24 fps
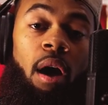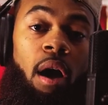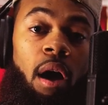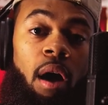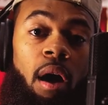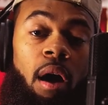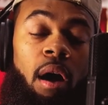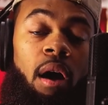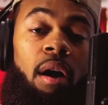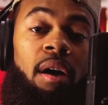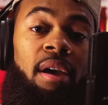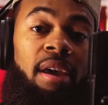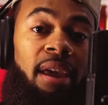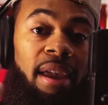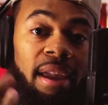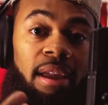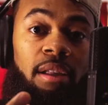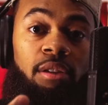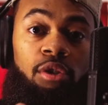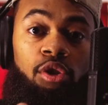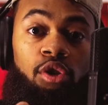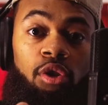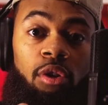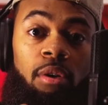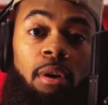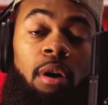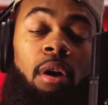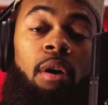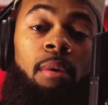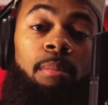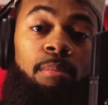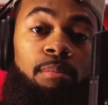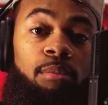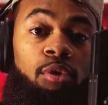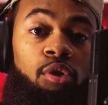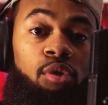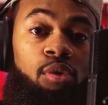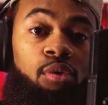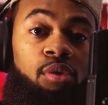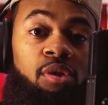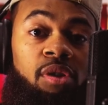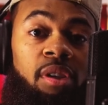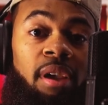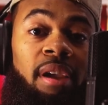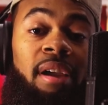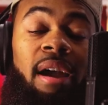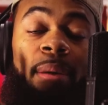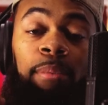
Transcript: uh, into music.